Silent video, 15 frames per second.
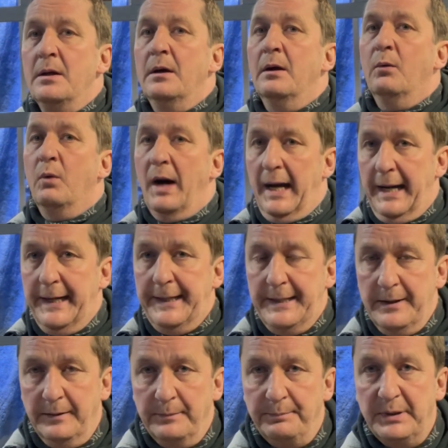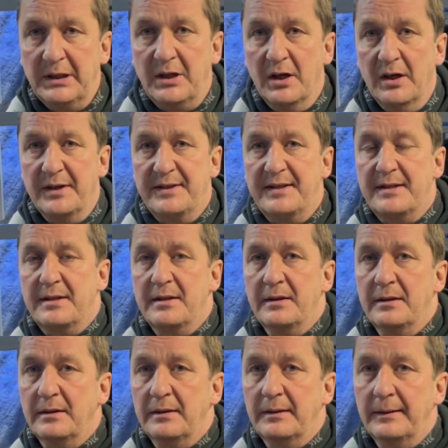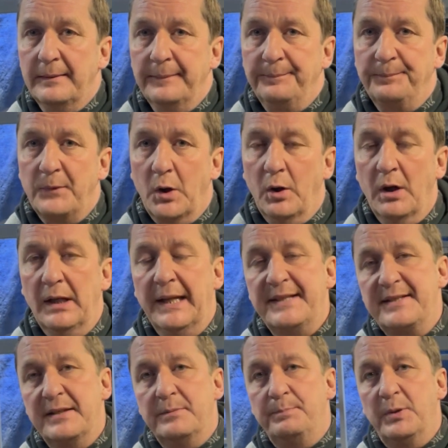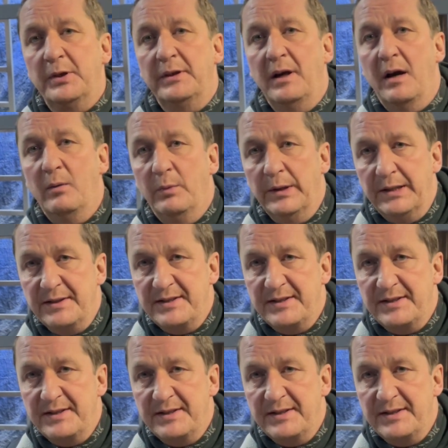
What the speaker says: Why? Because, or let's put it that way.